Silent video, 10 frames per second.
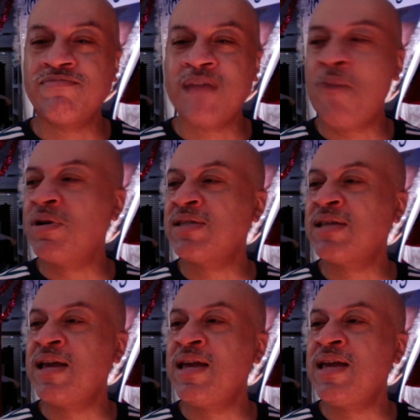I want to
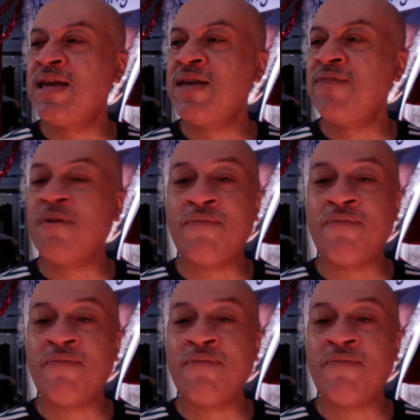say, for